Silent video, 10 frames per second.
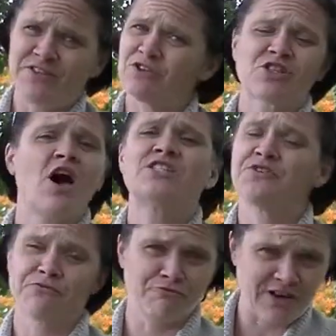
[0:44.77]
There's lots
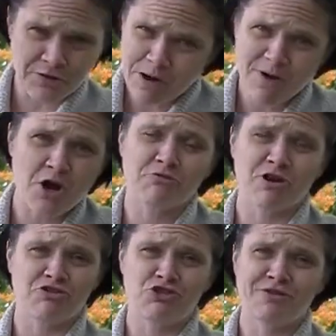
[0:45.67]
of very
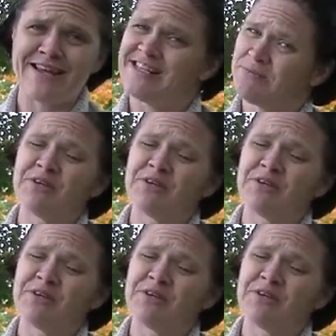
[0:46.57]
well-grown trees,